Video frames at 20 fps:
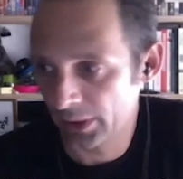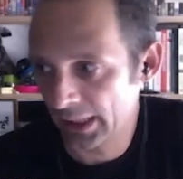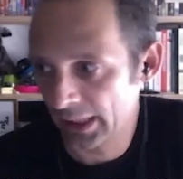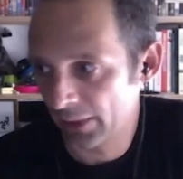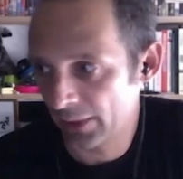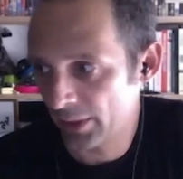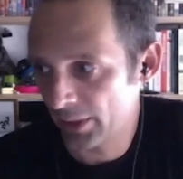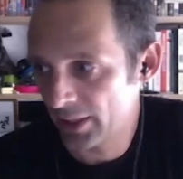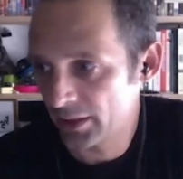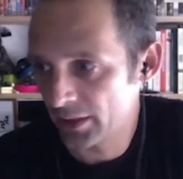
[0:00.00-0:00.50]
And
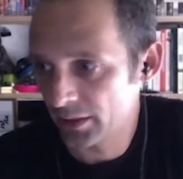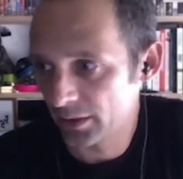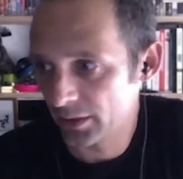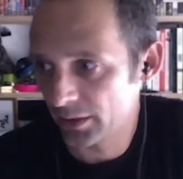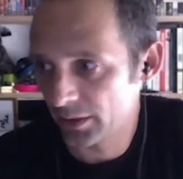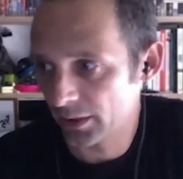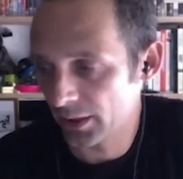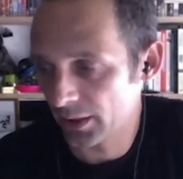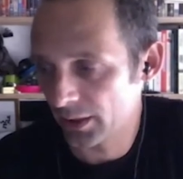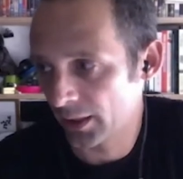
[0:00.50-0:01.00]
there is
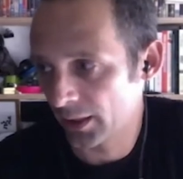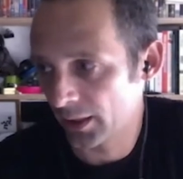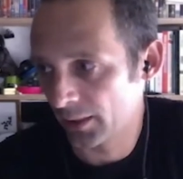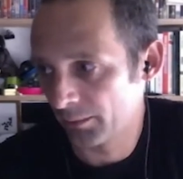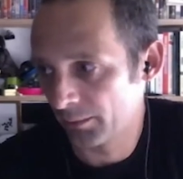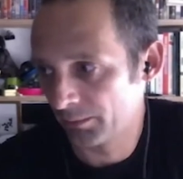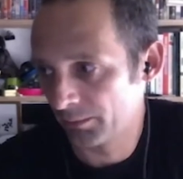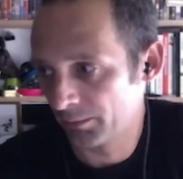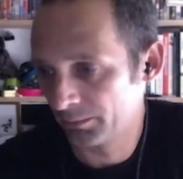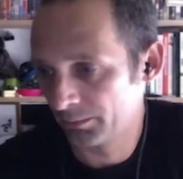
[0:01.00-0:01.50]

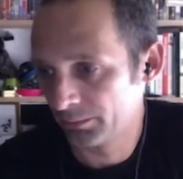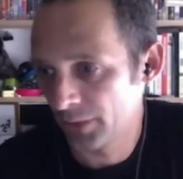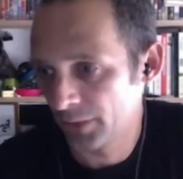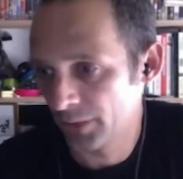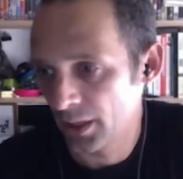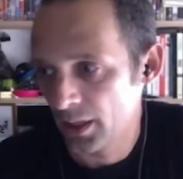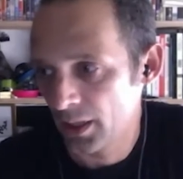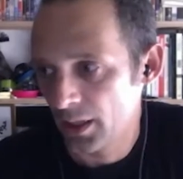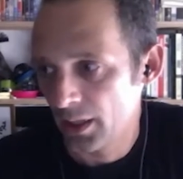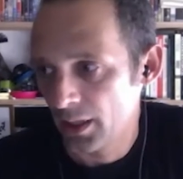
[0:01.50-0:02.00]

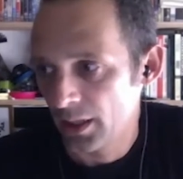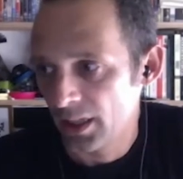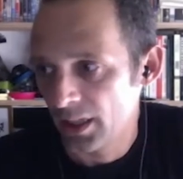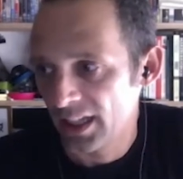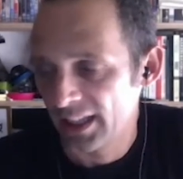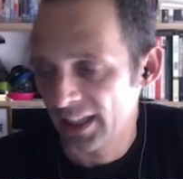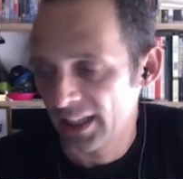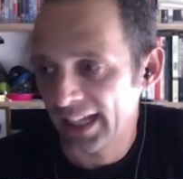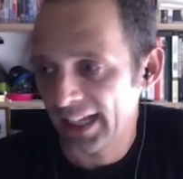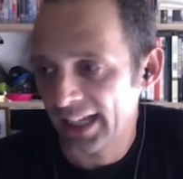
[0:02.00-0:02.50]

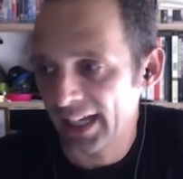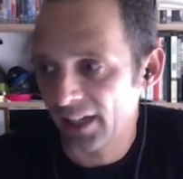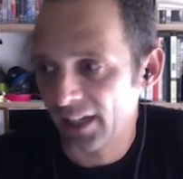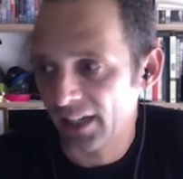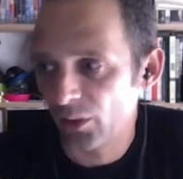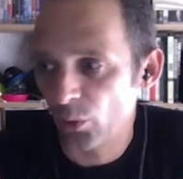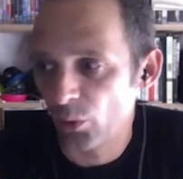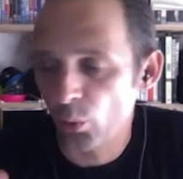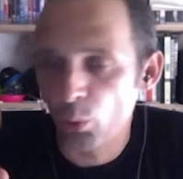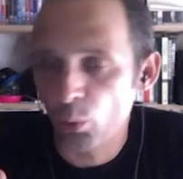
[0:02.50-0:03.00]
that
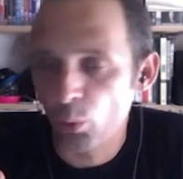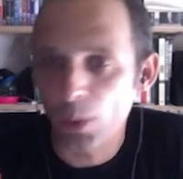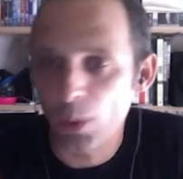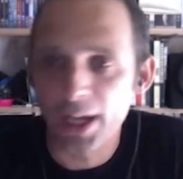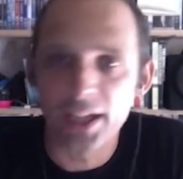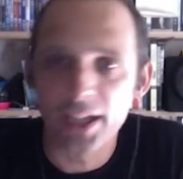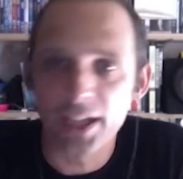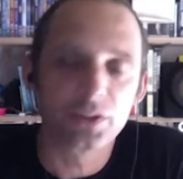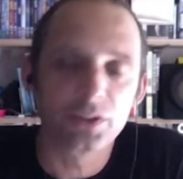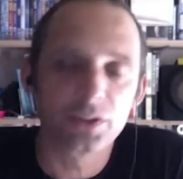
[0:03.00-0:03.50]

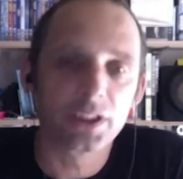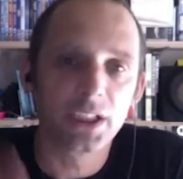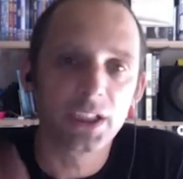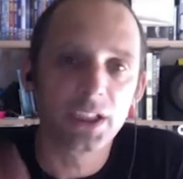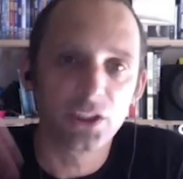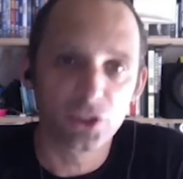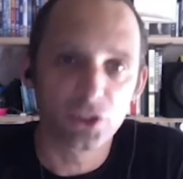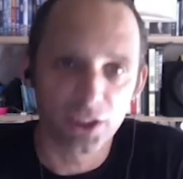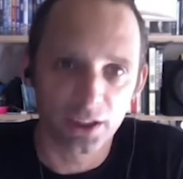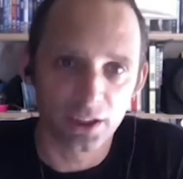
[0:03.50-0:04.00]
way of
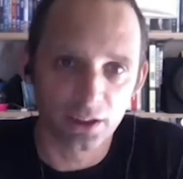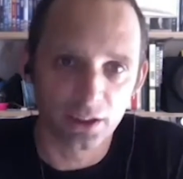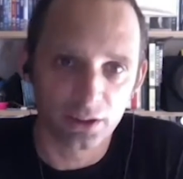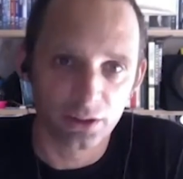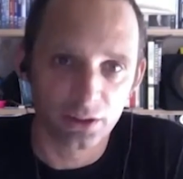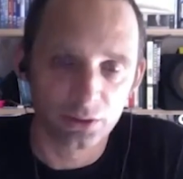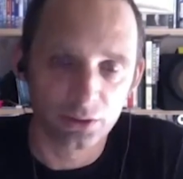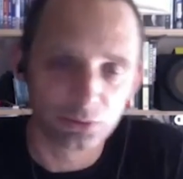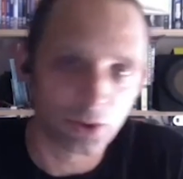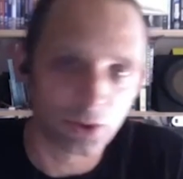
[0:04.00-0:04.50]
teaching
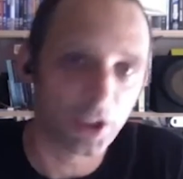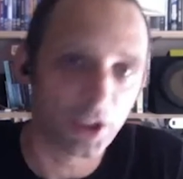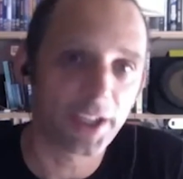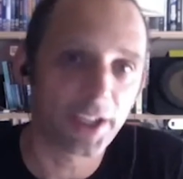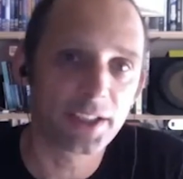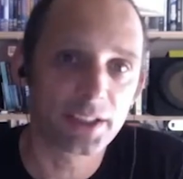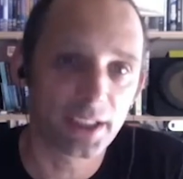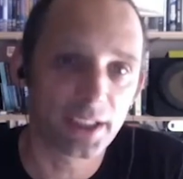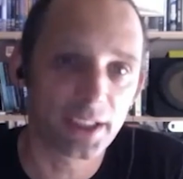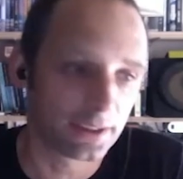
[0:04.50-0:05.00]

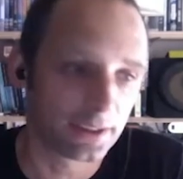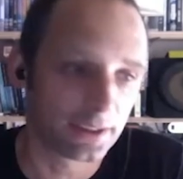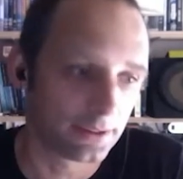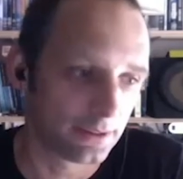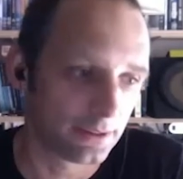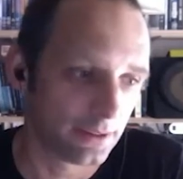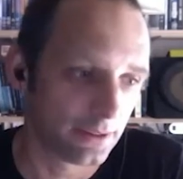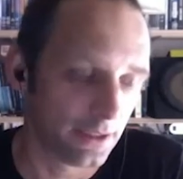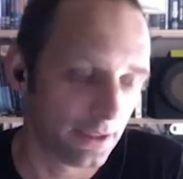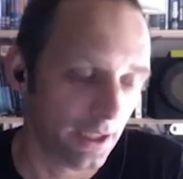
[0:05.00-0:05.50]
writing
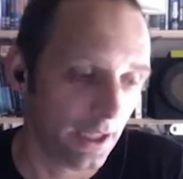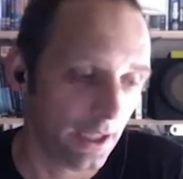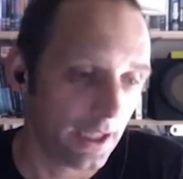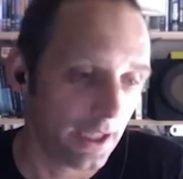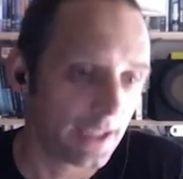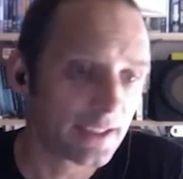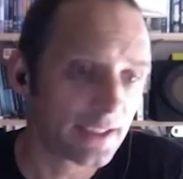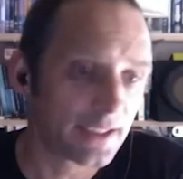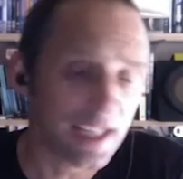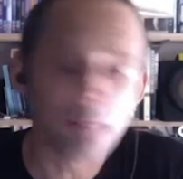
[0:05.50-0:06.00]

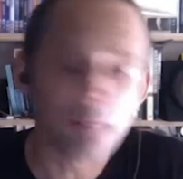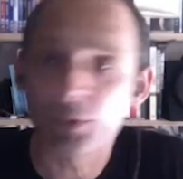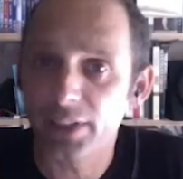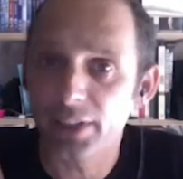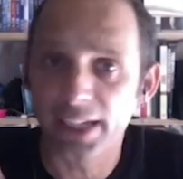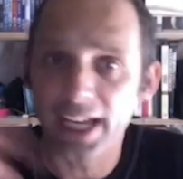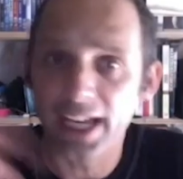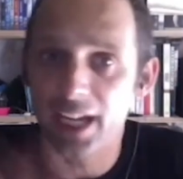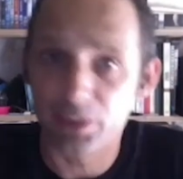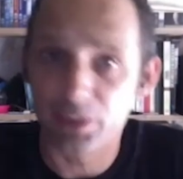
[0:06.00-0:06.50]
is
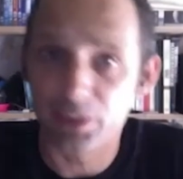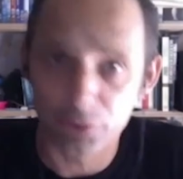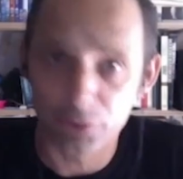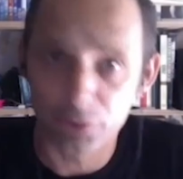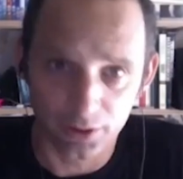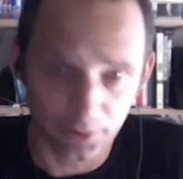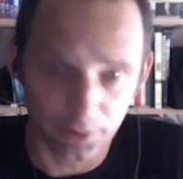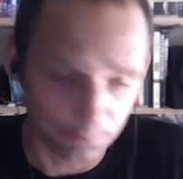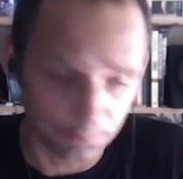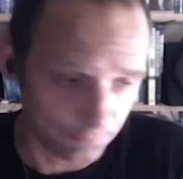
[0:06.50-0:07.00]
definitely
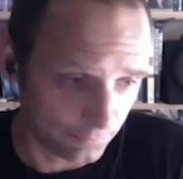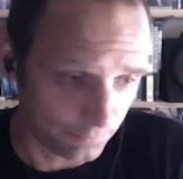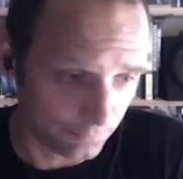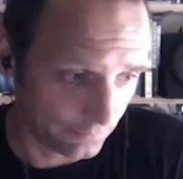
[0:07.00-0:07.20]
evident.